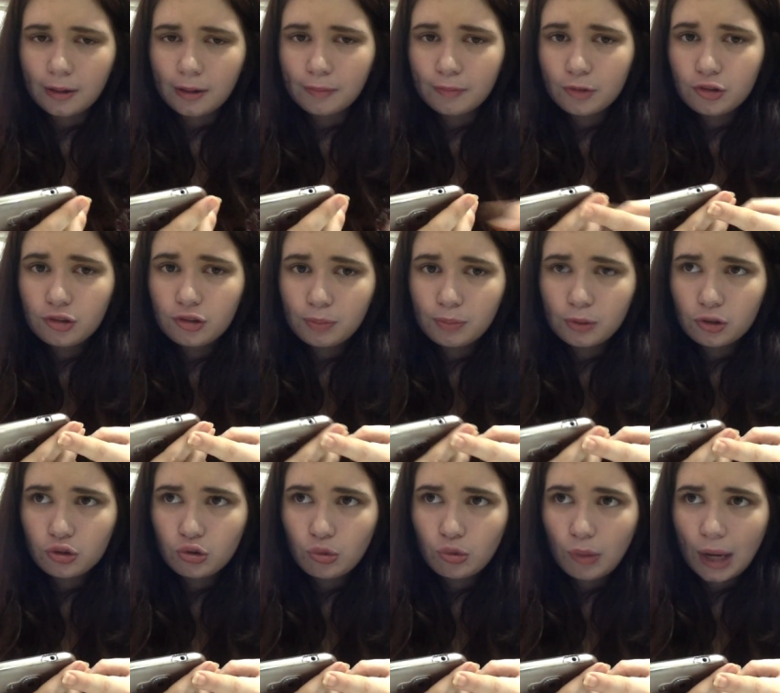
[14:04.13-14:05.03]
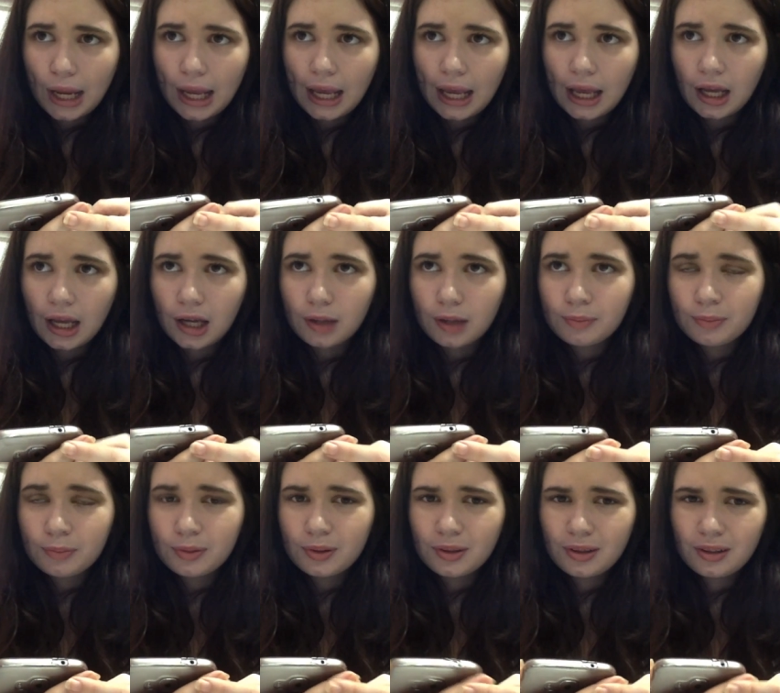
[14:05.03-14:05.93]
Supertramp,
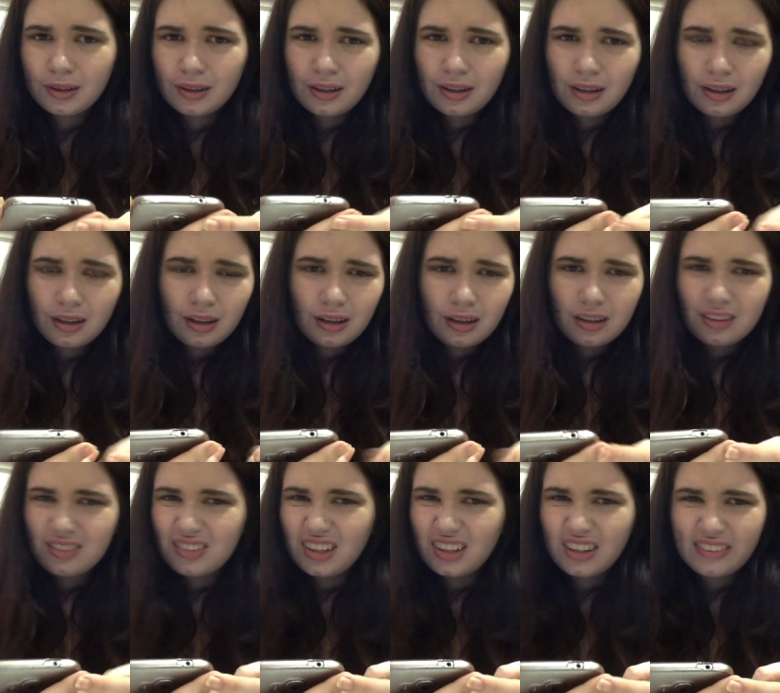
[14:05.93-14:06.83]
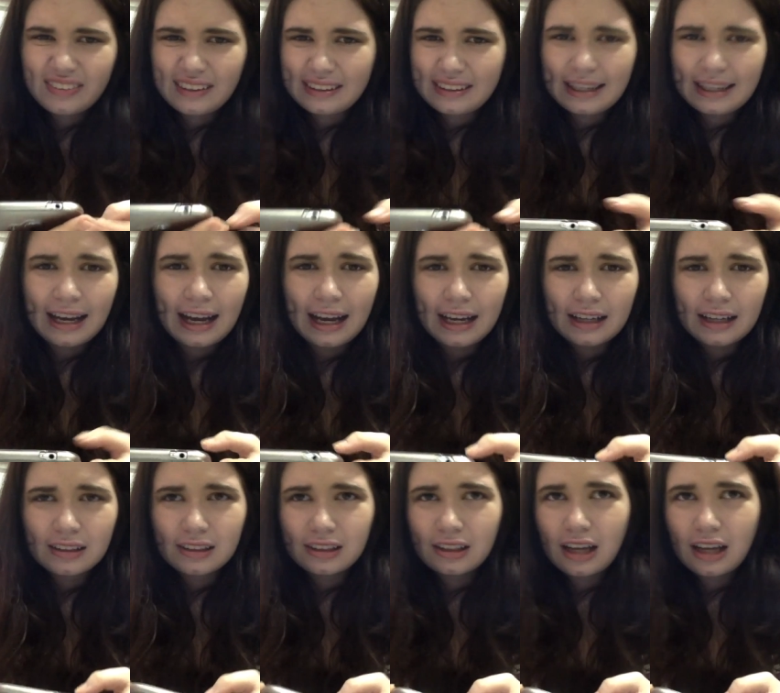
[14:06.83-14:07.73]
things like
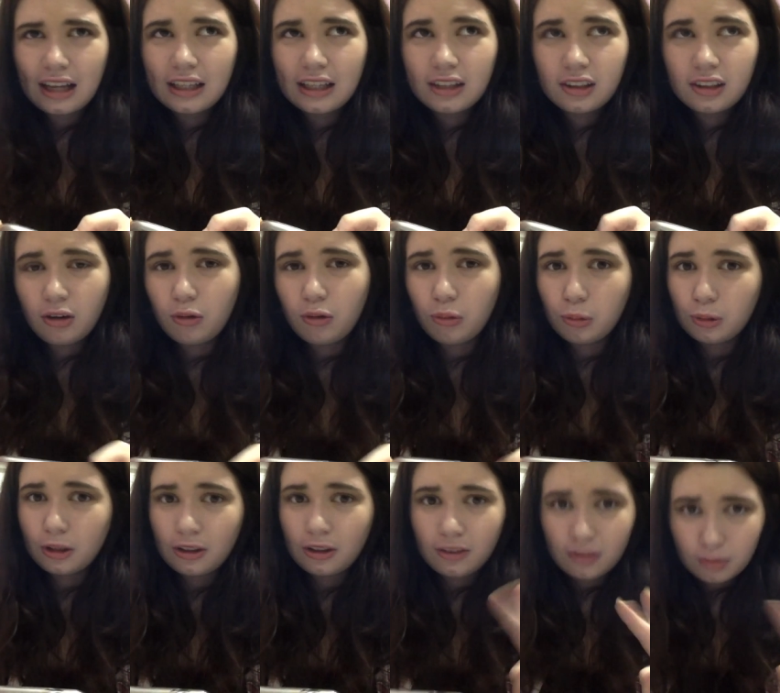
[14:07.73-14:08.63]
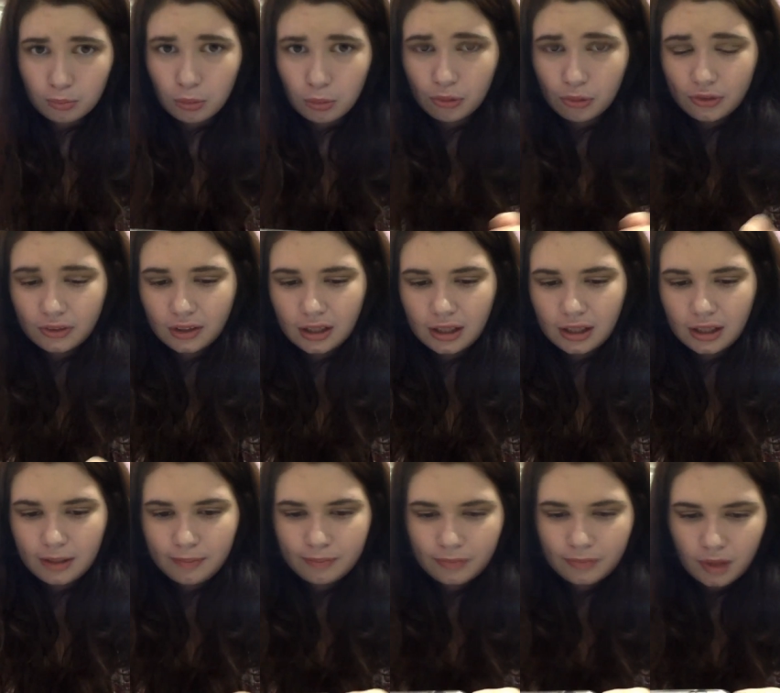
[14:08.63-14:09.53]
that. Like, I like the oldies
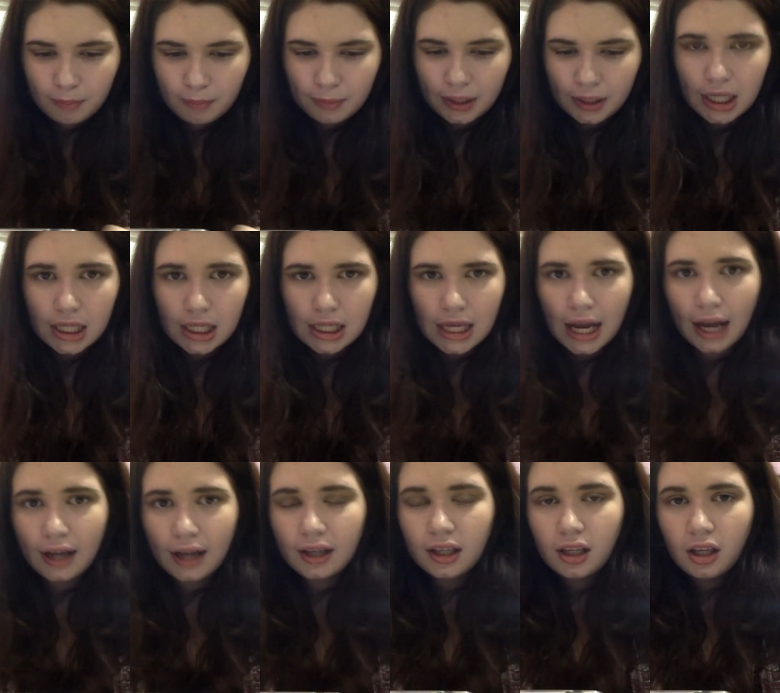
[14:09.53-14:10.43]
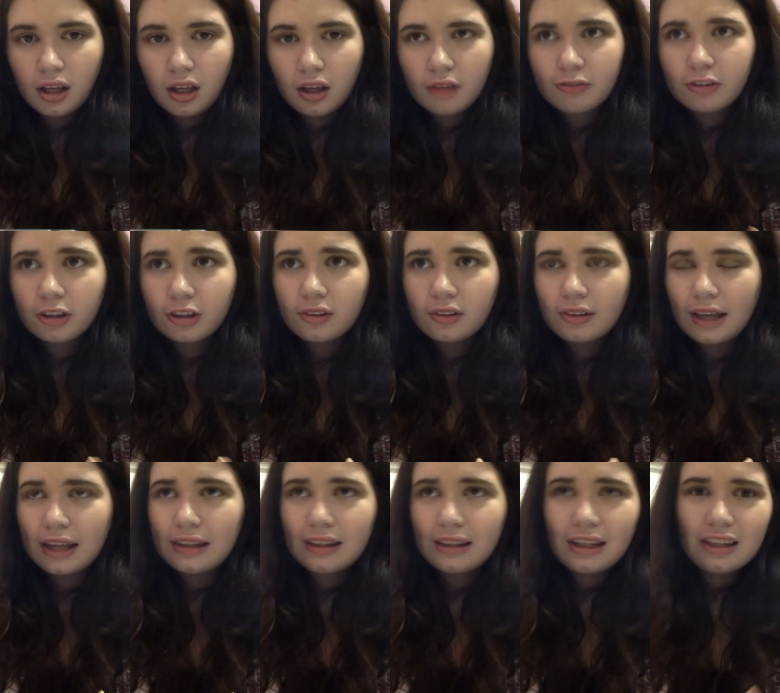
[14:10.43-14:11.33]
mostly, but yeah. For
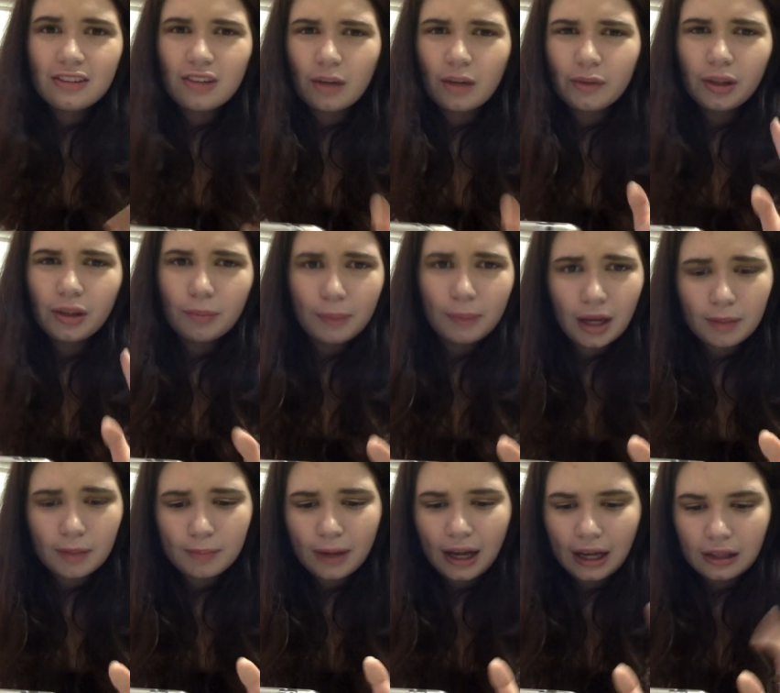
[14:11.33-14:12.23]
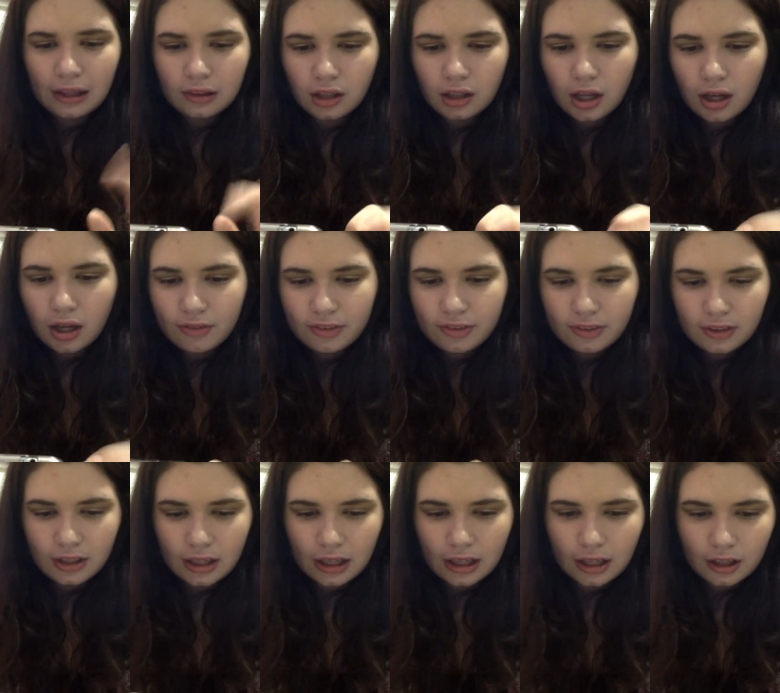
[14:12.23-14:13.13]
lately, it's not really a band, but I love
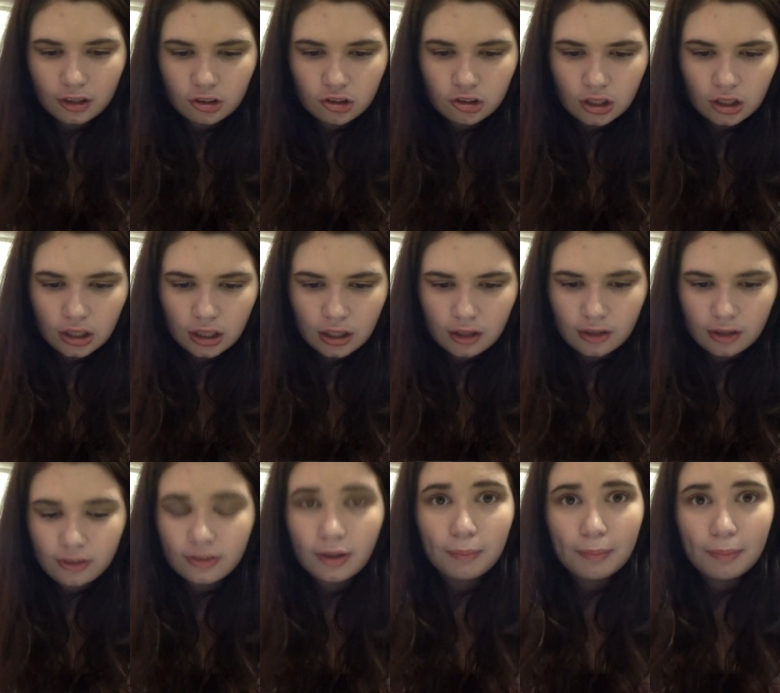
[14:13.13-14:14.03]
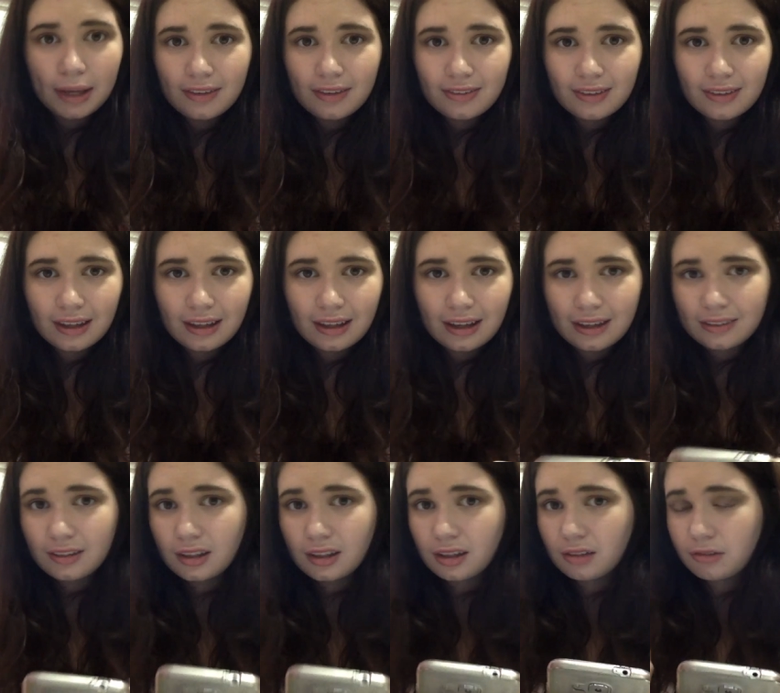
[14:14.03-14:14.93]
Sia. She is amazing. I
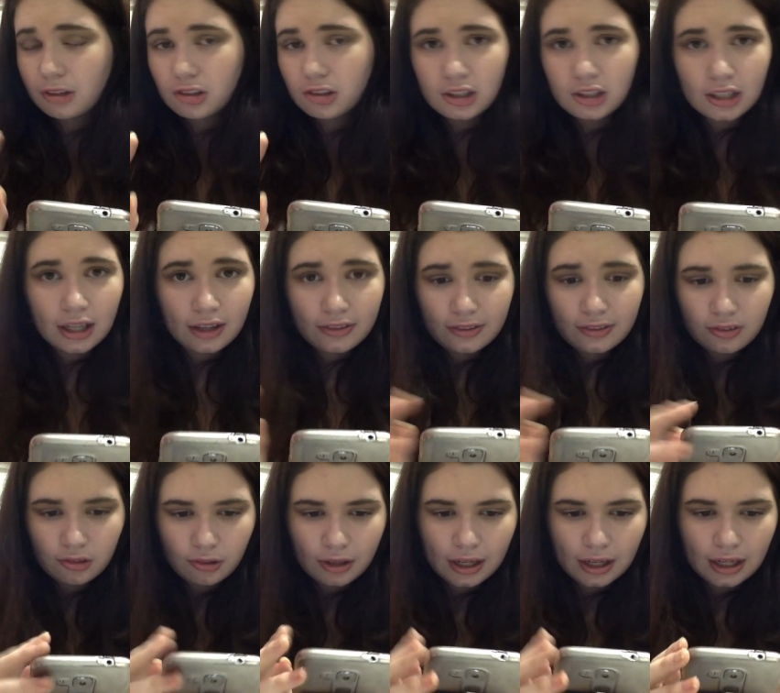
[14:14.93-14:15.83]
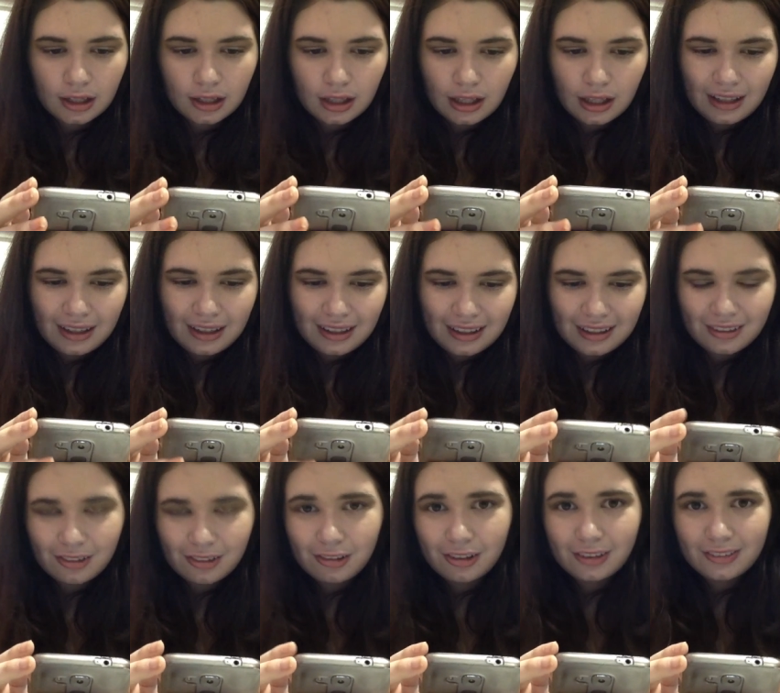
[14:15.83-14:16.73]
think what she does is great. And
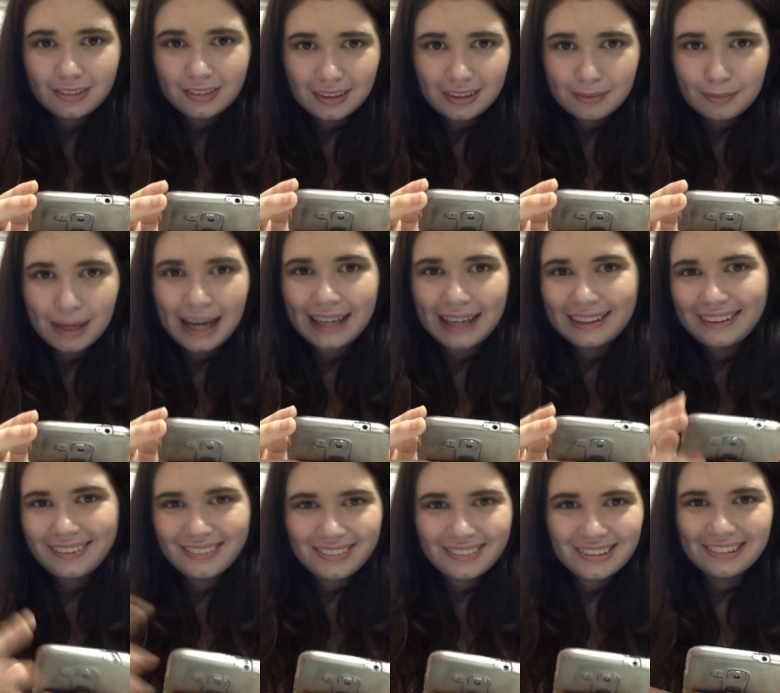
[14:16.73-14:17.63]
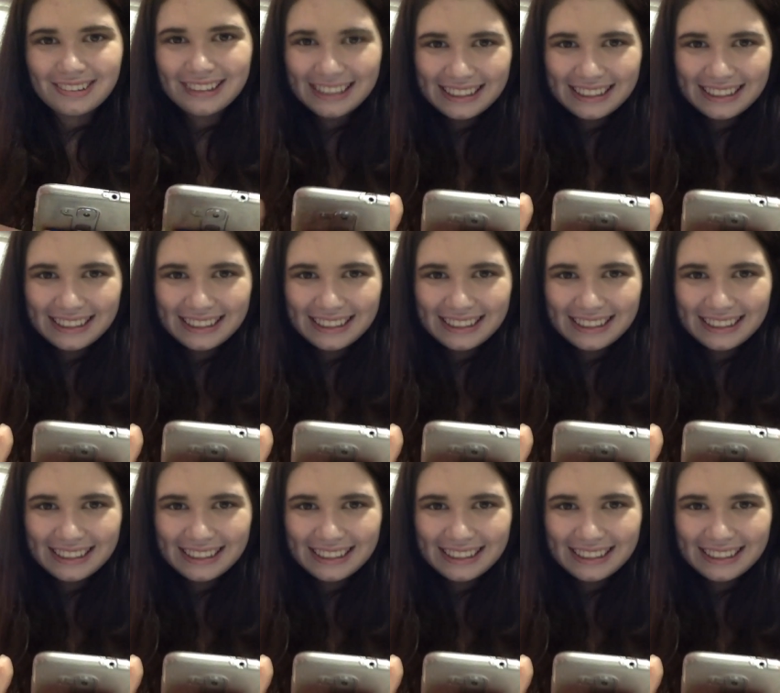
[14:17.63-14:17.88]
of course I love Maddie, so